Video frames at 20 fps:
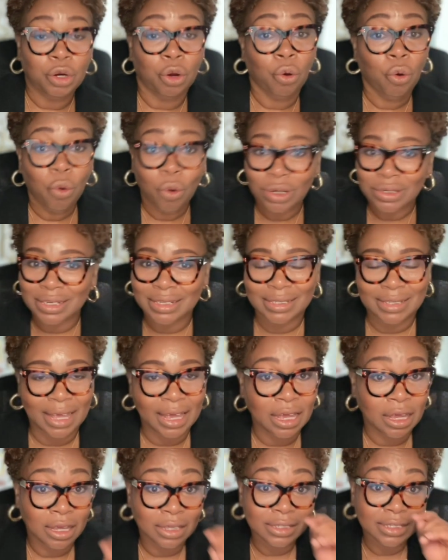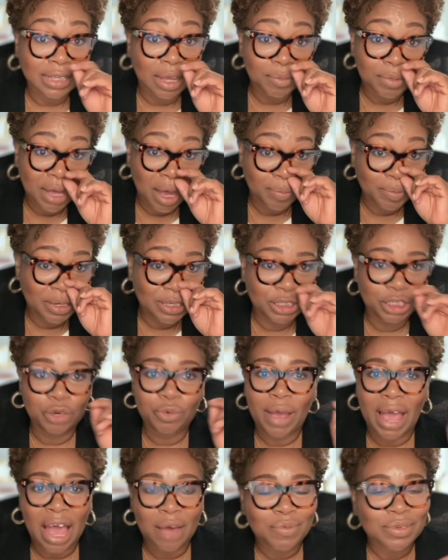or to see, because some companies do
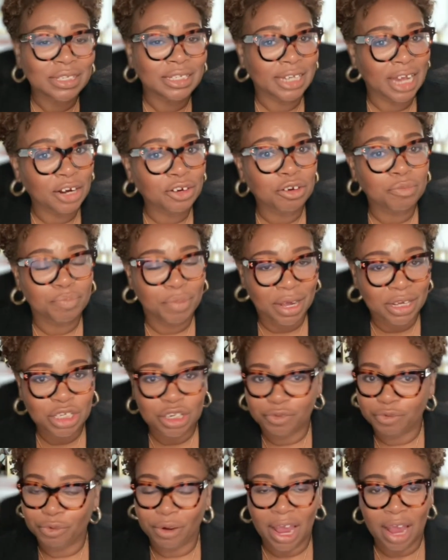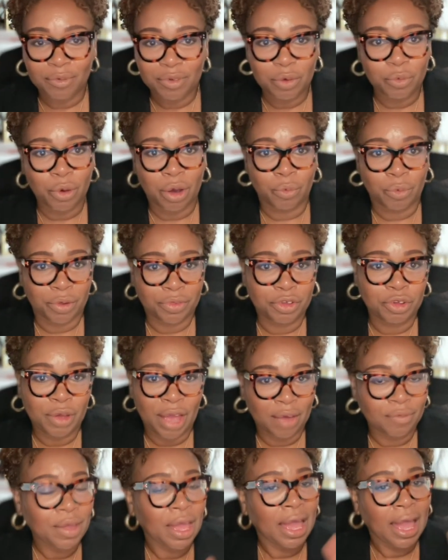have a standard budget for everyone, whether you
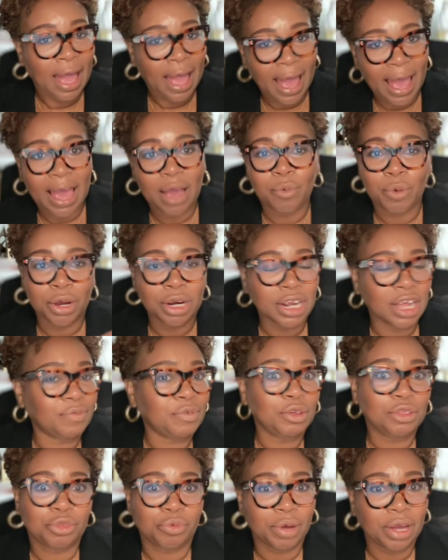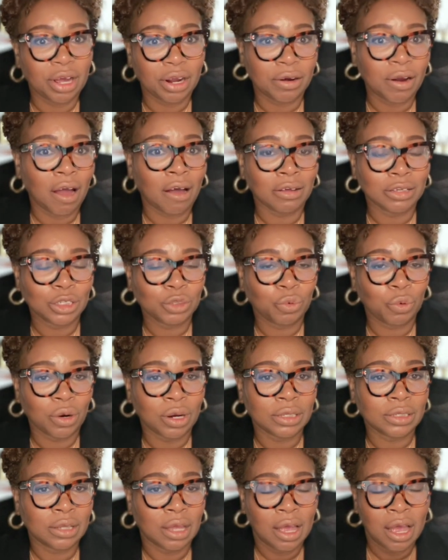have, hey, we're going to give you $300
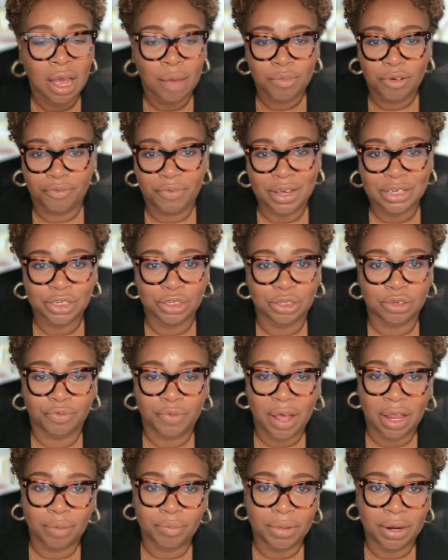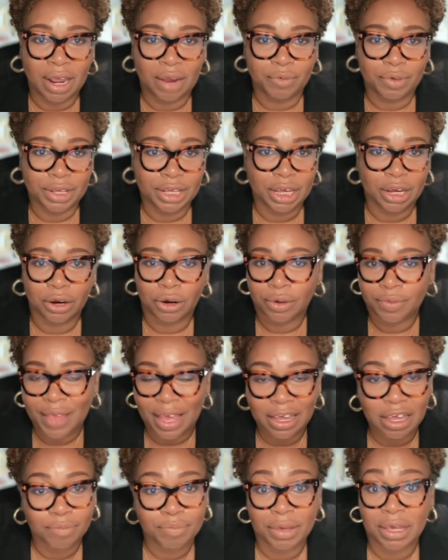towards professional development every year. That
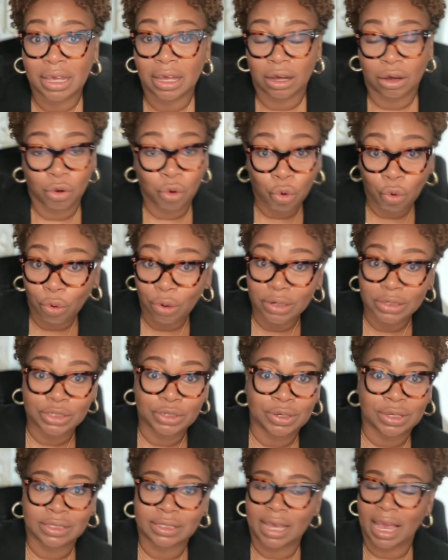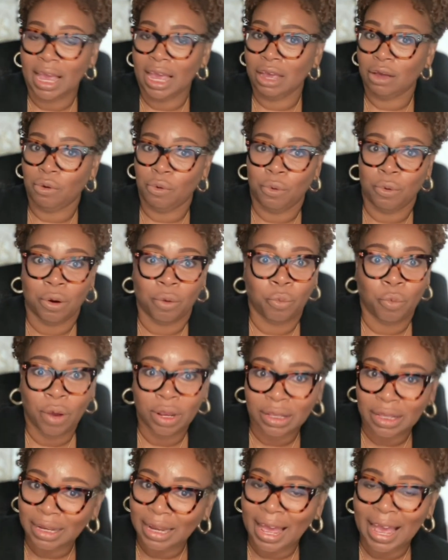could be a course you could take or
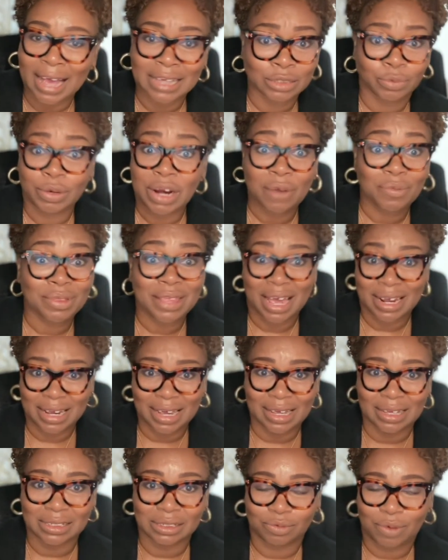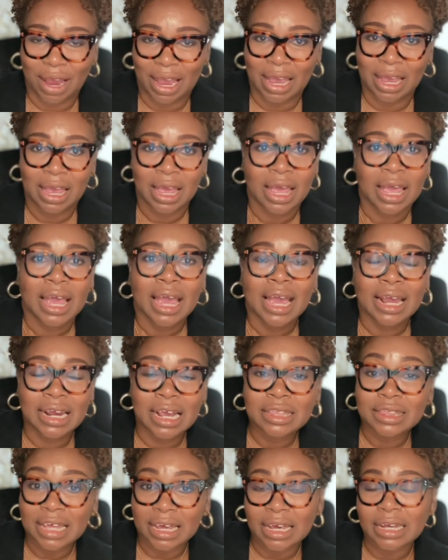one class, whatever that is, right?
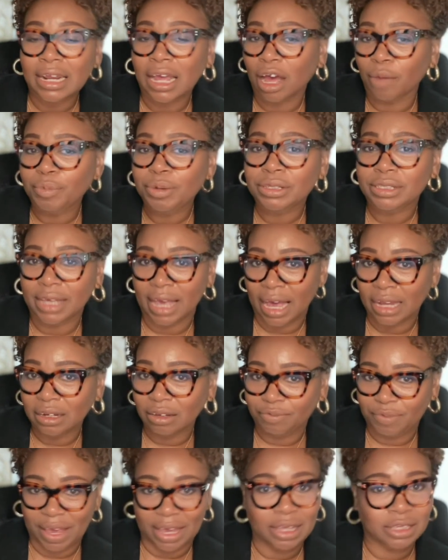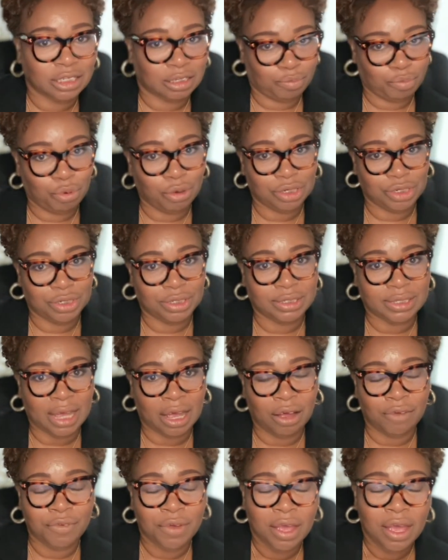Anything can help you to elevate and support
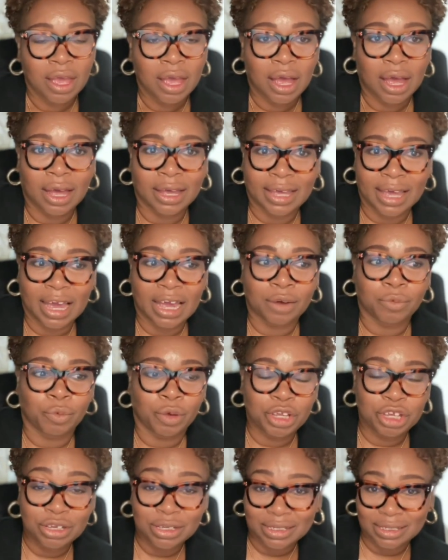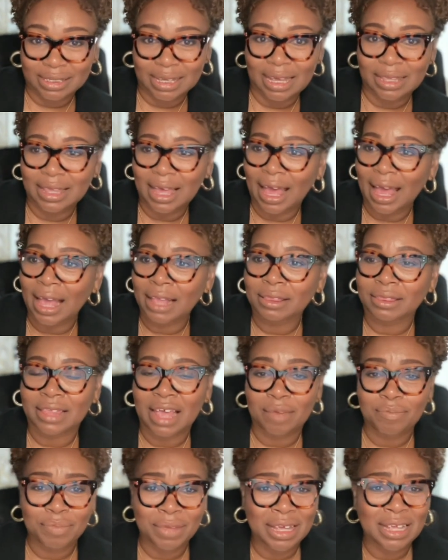yourself. Again, when you see that
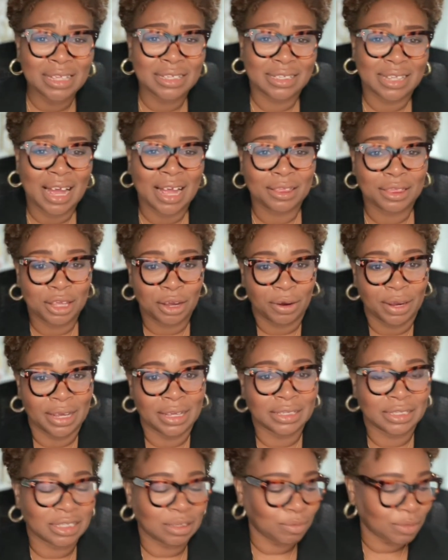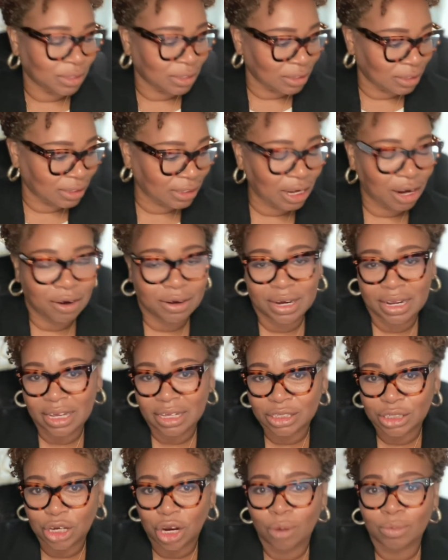means that there is some sincerity
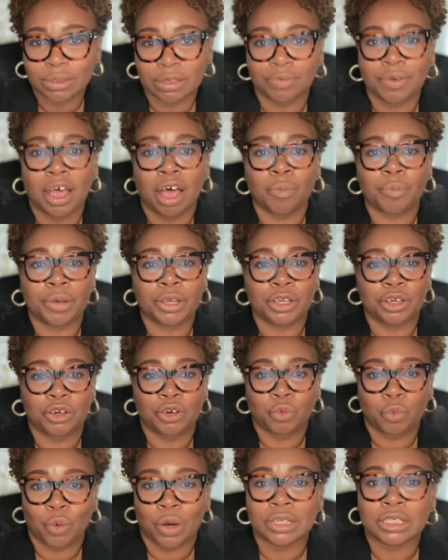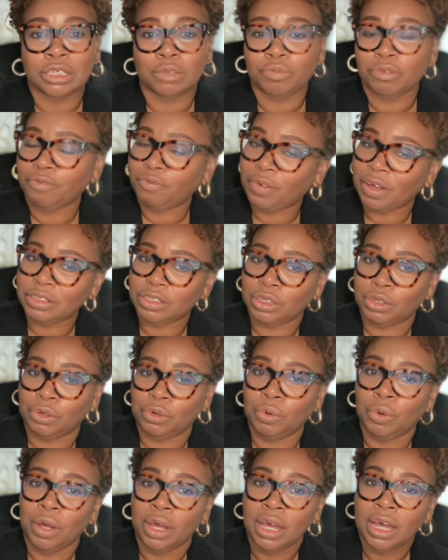in terms of helping you to want
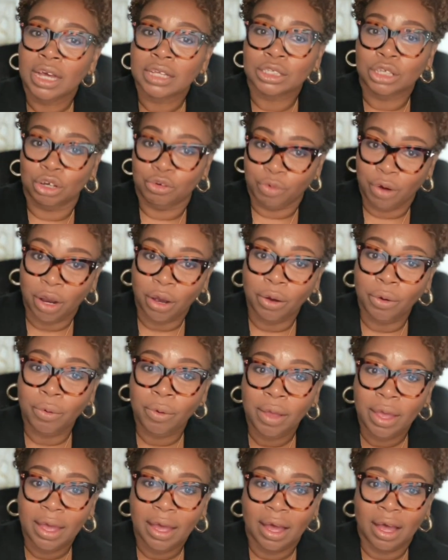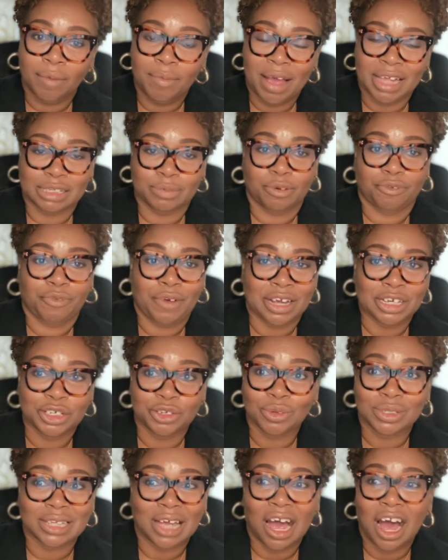to grow as a
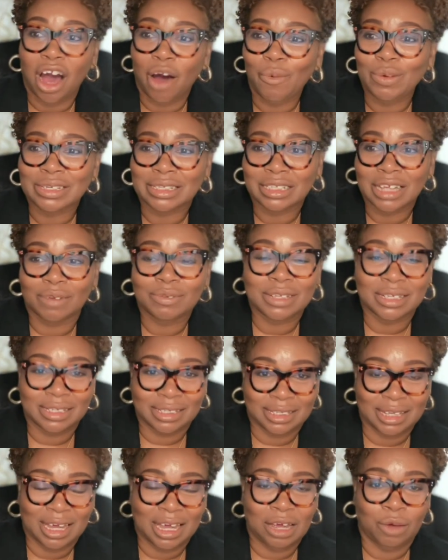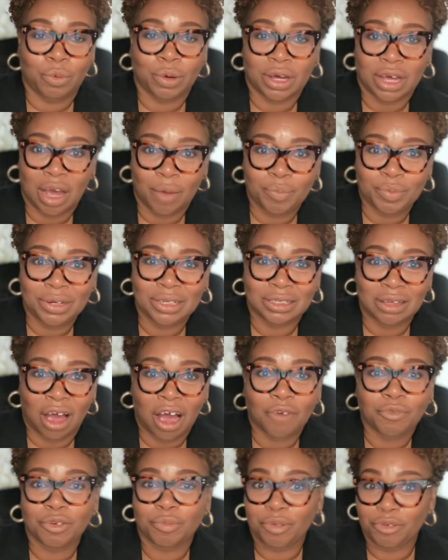professional. So I always love to see when companies
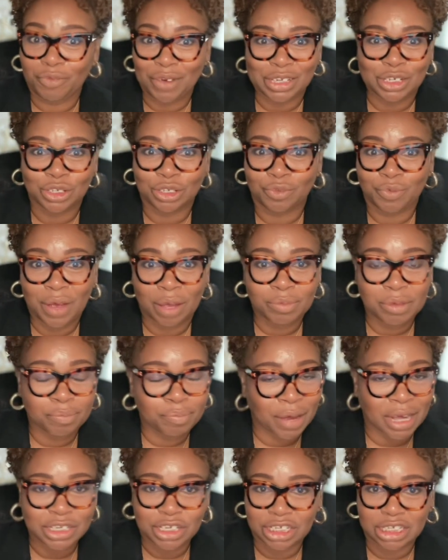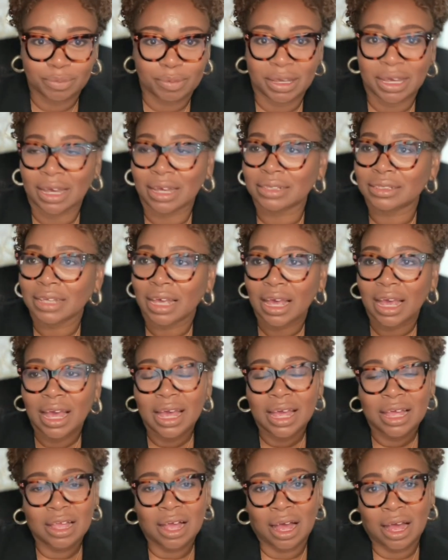offer professional development budgets, because
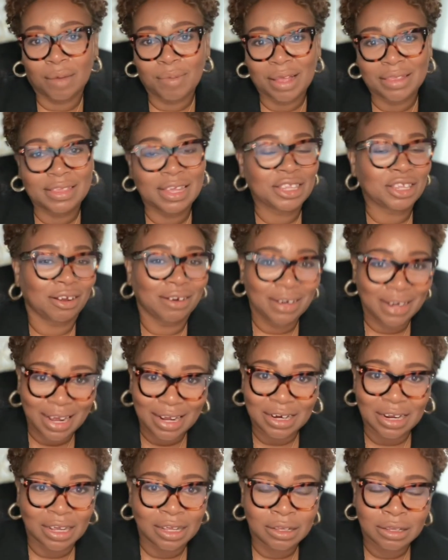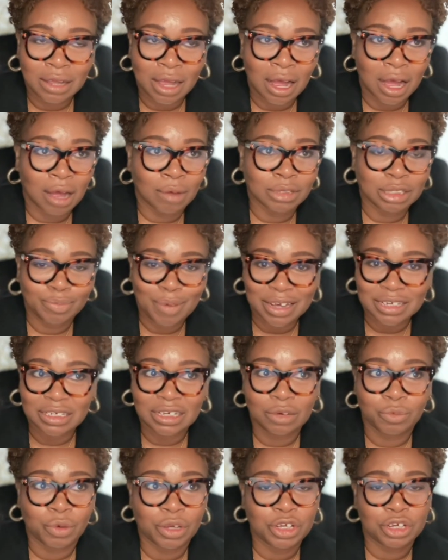I think they're needed,
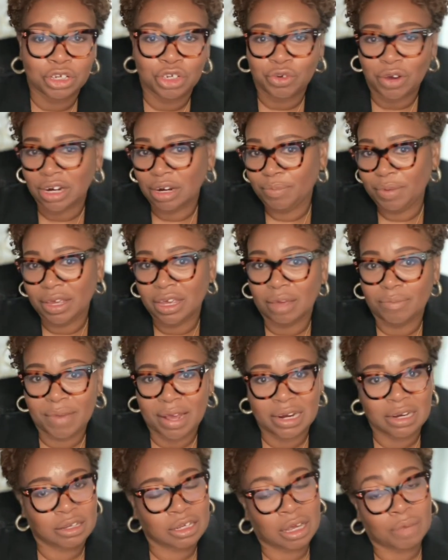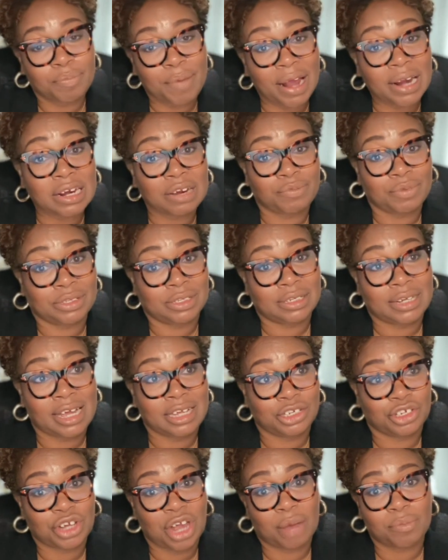especially when you're trying to be competitive in
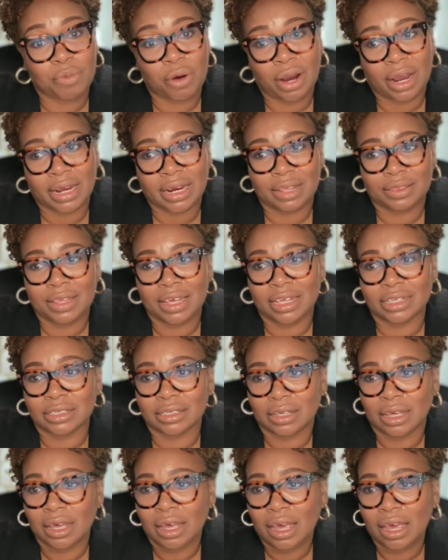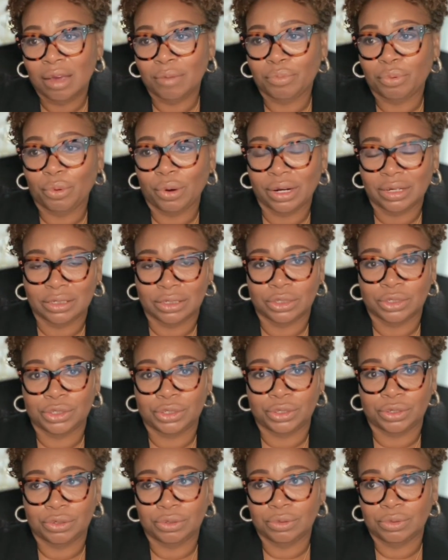today's job market. I think it's important
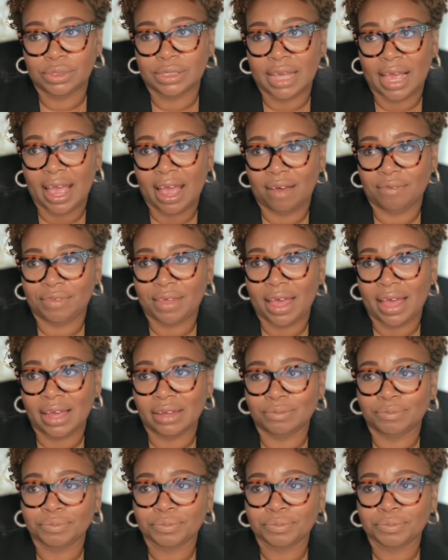to have that.